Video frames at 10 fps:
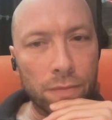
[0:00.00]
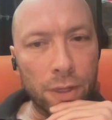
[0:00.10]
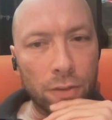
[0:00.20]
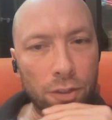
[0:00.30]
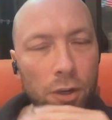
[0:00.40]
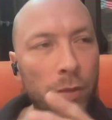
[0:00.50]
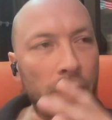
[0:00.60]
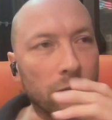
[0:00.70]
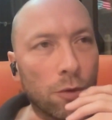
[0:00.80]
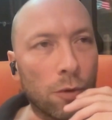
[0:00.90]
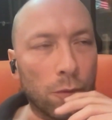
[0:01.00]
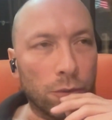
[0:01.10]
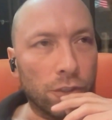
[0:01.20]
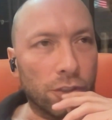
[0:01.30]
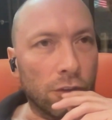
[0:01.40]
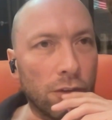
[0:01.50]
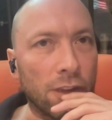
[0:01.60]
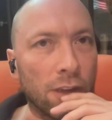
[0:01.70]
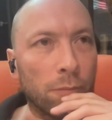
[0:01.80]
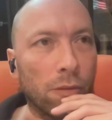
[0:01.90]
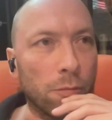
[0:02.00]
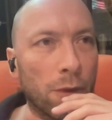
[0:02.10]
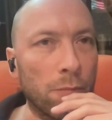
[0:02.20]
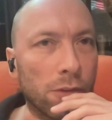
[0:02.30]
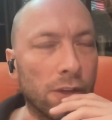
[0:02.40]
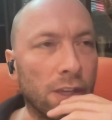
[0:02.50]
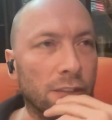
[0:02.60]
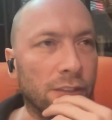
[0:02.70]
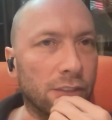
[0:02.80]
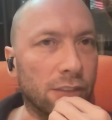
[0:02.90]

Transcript: to go back to what we were just talking about, remember it's